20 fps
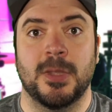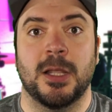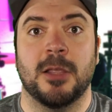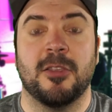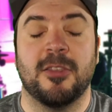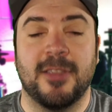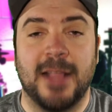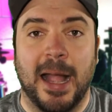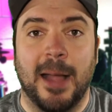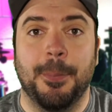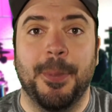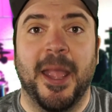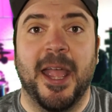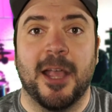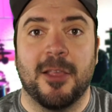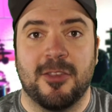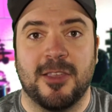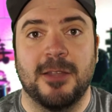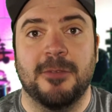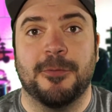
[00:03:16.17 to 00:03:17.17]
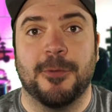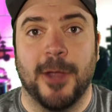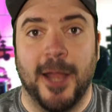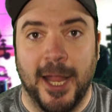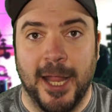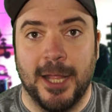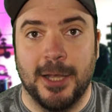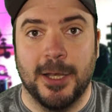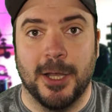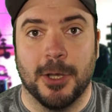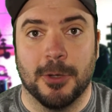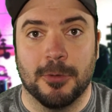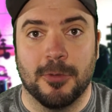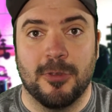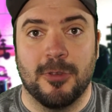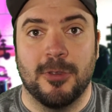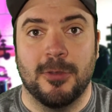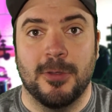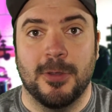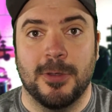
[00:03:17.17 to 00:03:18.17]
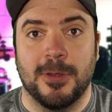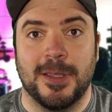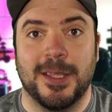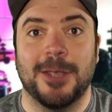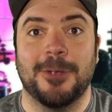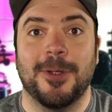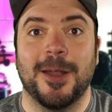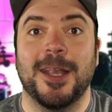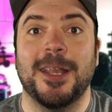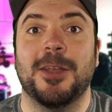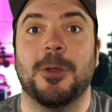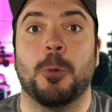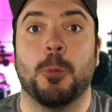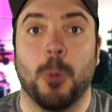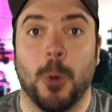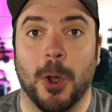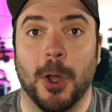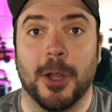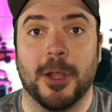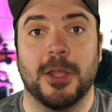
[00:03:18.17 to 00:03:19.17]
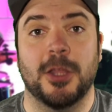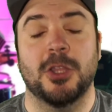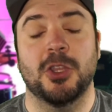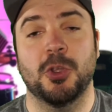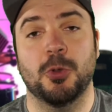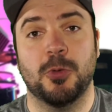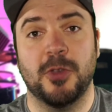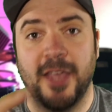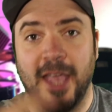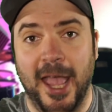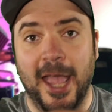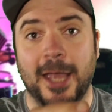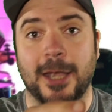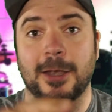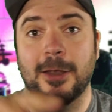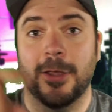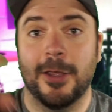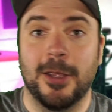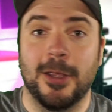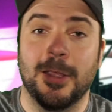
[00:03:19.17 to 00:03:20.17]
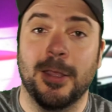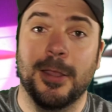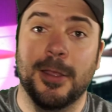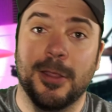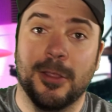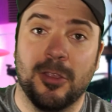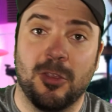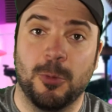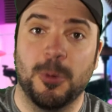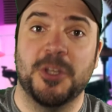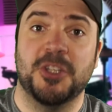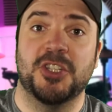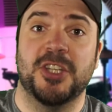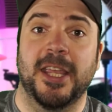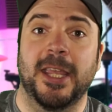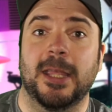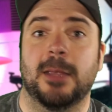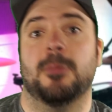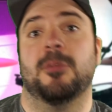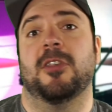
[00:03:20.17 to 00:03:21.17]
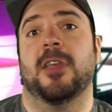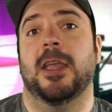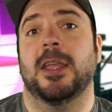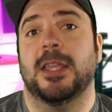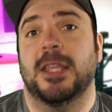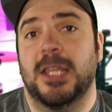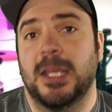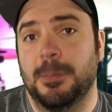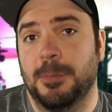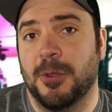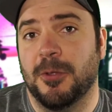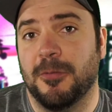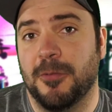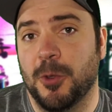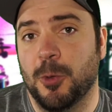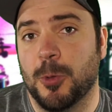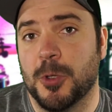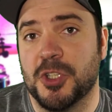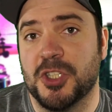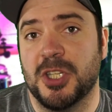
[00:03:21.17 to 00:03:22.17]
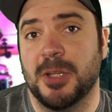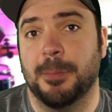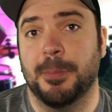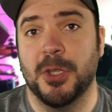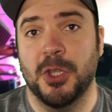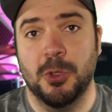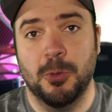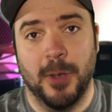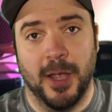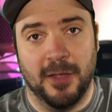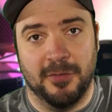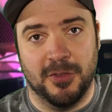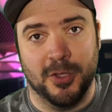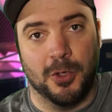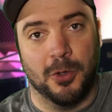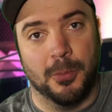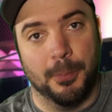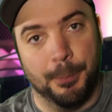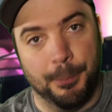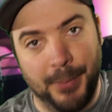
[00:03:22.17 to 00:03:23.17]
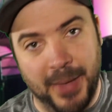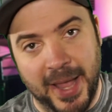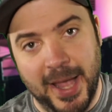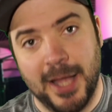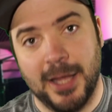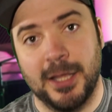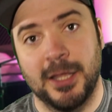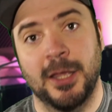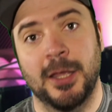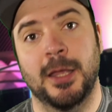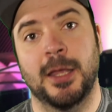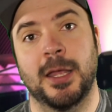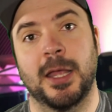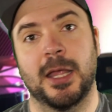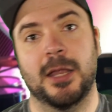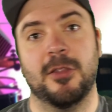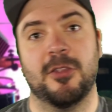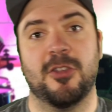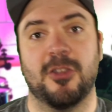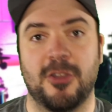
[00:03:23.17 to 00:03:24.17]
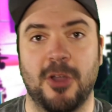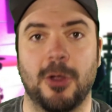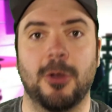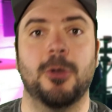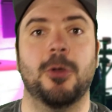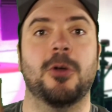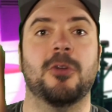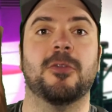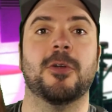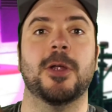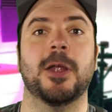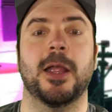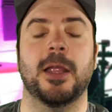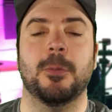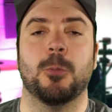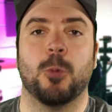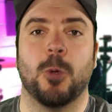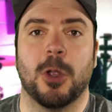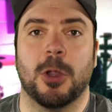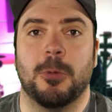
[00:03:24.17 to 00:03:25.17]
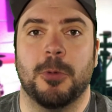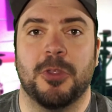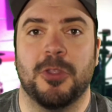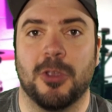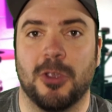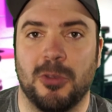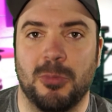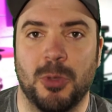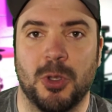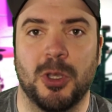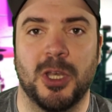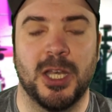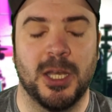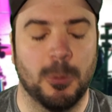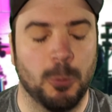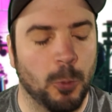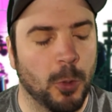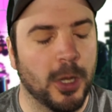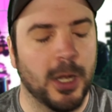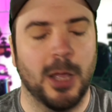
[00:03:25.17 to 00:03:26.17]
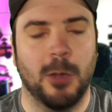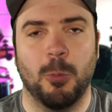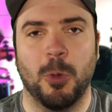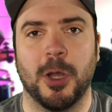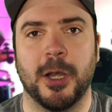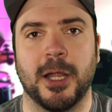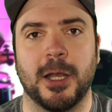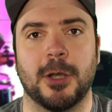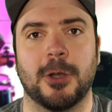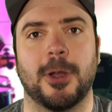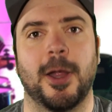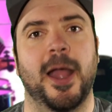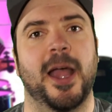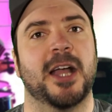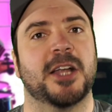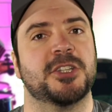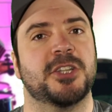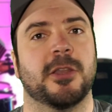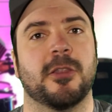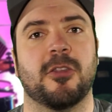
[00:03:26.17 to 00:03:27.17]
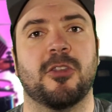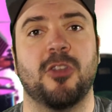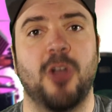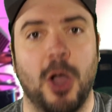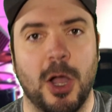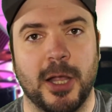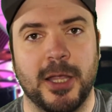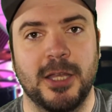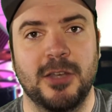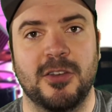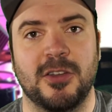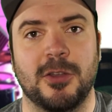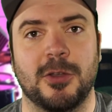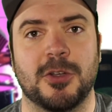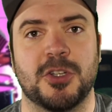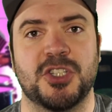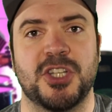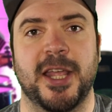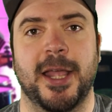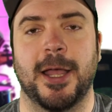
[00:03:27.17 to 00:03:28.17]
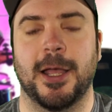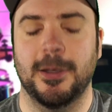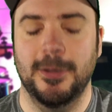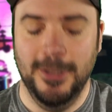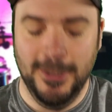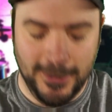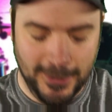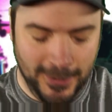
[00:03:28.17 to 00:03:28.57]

Stop asking for handouts. Get ready to work. You can switch games and keep your viewership, but you have to go back and start over and work with your community. One-on-one interactions, talking to your chat.